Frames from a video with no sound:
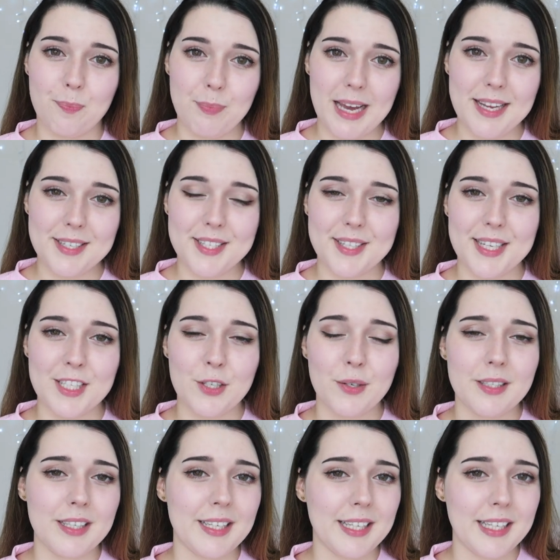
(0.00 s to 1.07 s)
but they
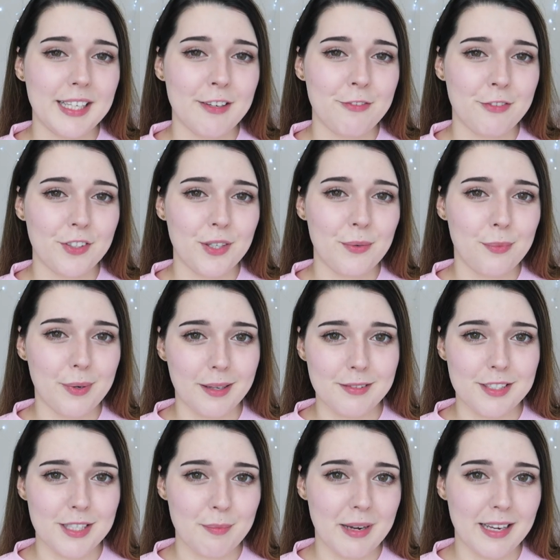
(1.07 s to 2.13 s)
don't adhere very well
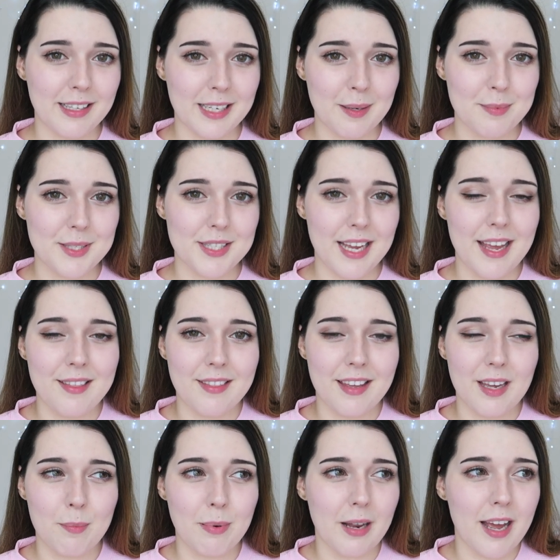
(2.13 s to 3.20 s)
to my lips and
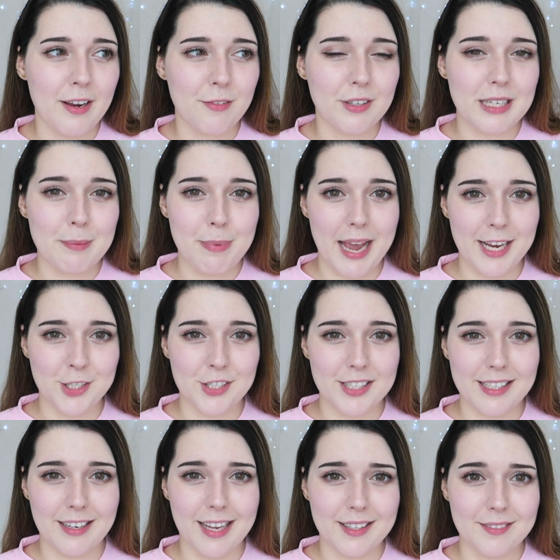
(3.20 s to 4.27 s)
they apply really
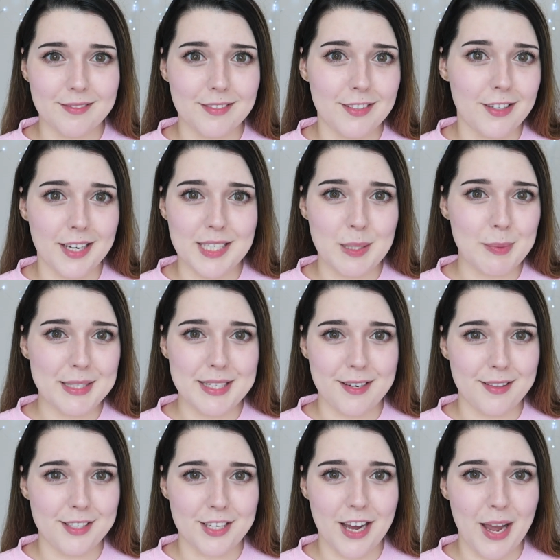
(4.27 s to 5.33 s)
patchily like 90%
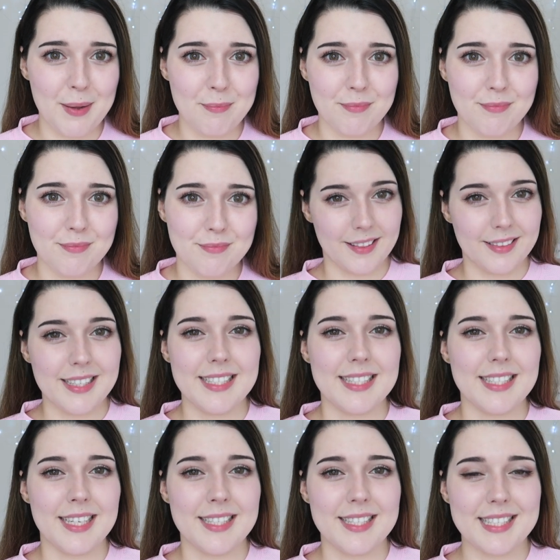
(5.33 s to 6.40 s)
of the time. These
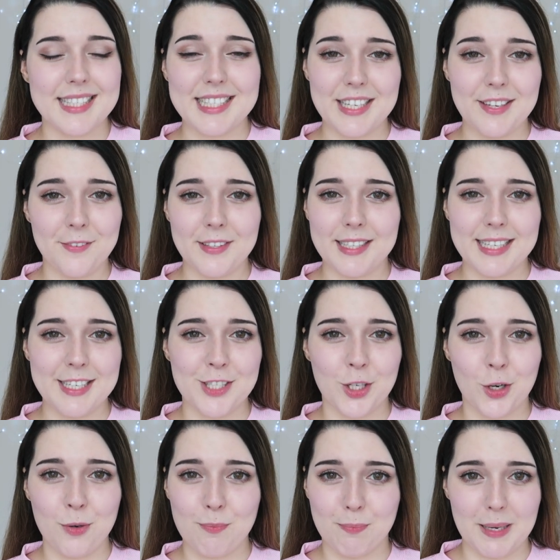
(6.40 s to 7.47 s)
tints definitely
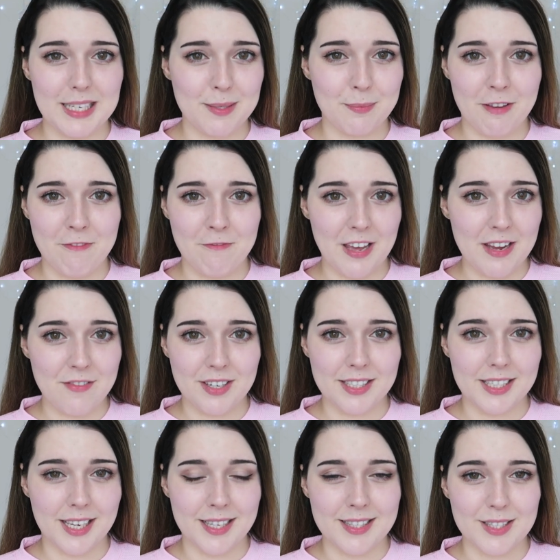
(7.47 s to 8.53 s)
don't beat my favourite
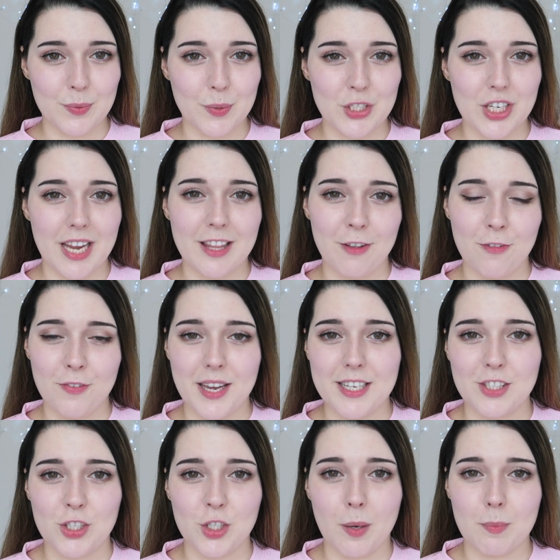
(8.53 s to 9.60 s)
tints, which are the
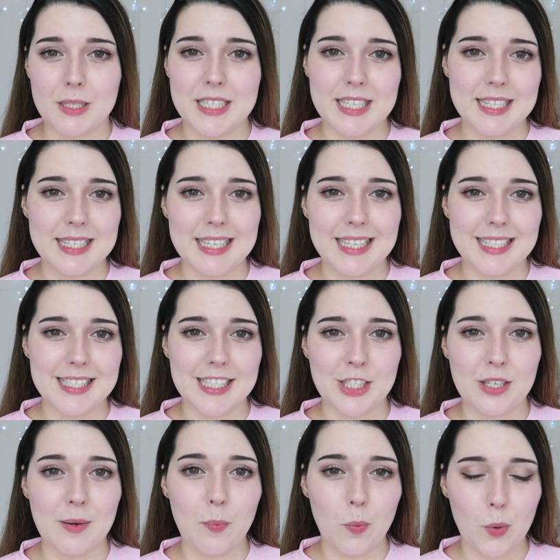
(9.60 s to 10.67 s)
Face Shop Disney
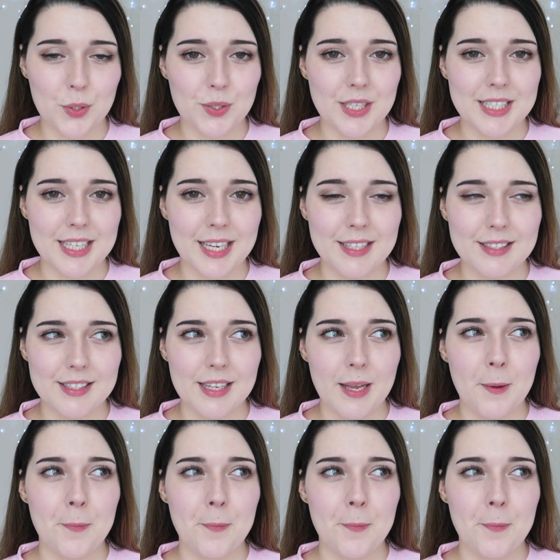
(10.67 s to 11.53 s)
Edition Watery Tints,